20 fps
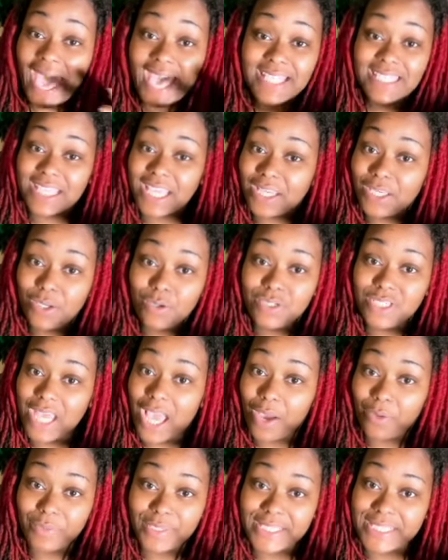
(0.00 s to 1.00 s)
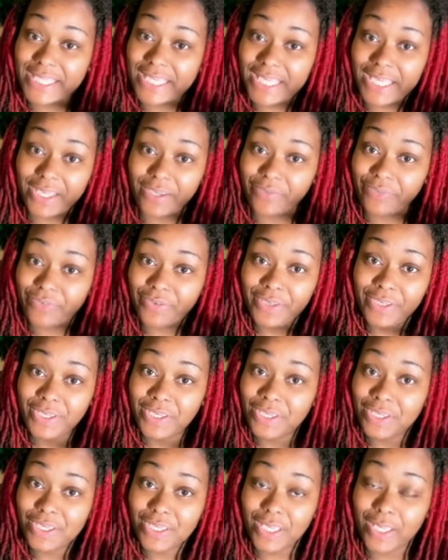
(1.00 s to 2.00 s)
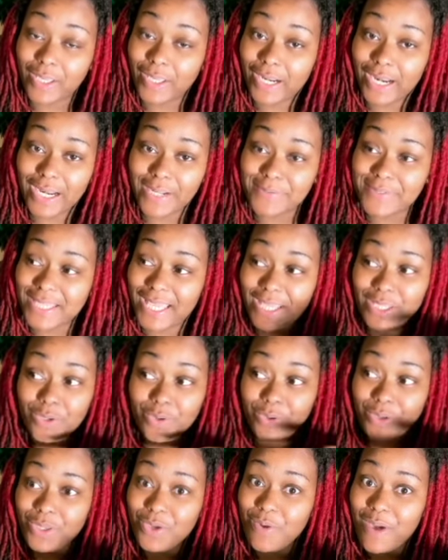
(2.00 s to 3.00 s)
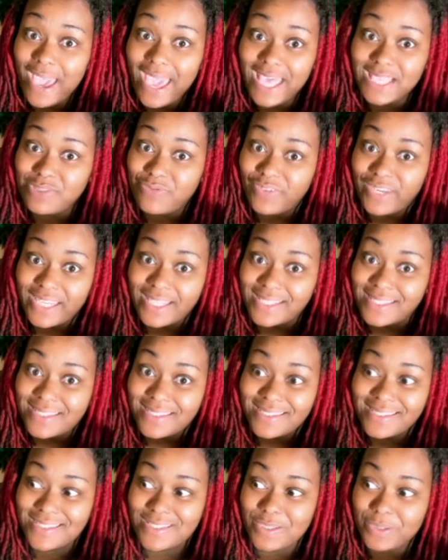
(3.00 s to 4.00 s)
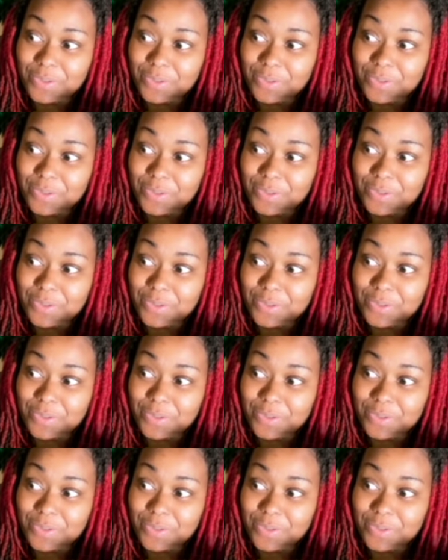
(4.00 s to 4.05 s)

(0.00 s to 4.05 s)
Asking you shall receive. You know what I'm saying? You asked for this.